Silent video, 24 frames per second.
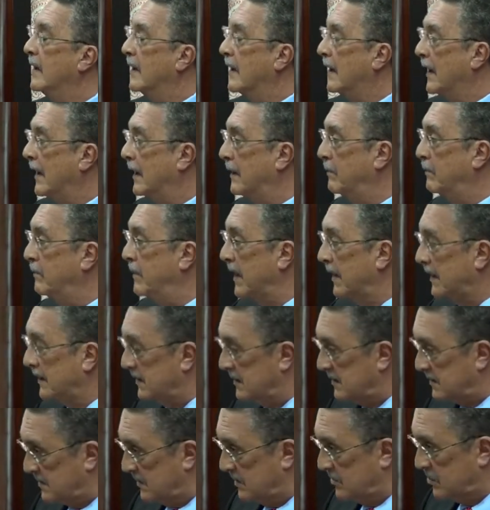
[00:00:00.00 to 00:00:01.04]
and make
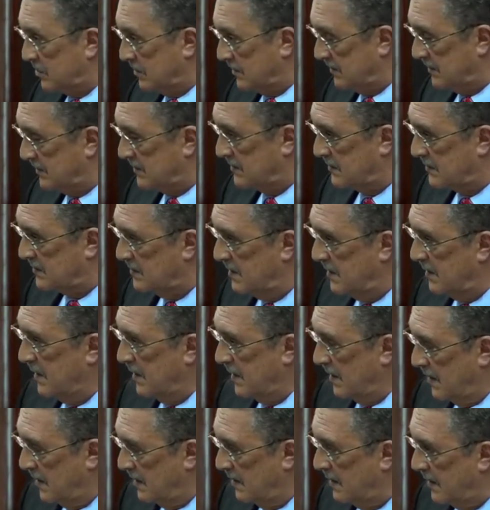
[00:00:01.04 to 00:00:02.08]
decisions
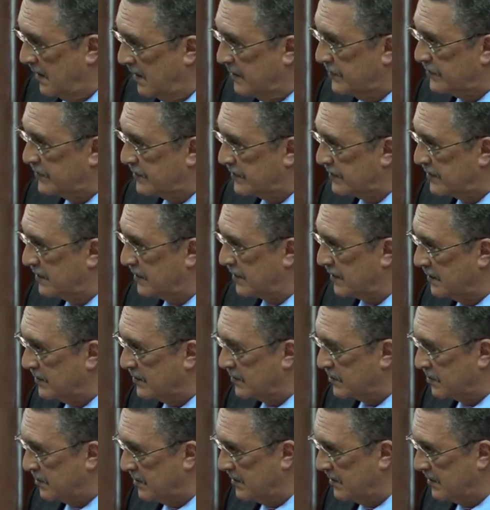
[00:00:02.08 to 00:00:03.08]
in the interest of the country.